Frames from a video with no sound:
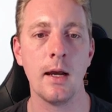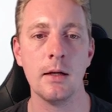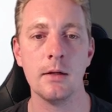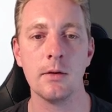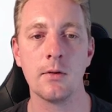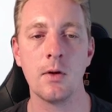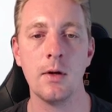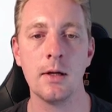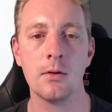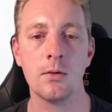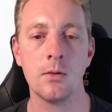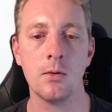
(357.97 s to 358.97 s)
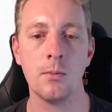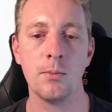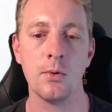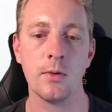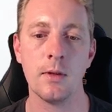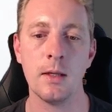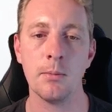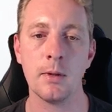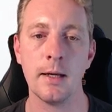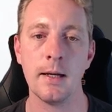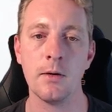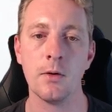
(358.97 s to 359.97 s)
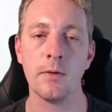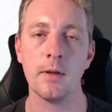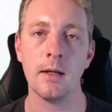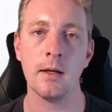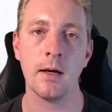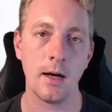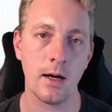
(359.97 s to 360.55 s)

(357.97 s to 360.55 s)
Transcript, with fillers: and it's going to put the plane on the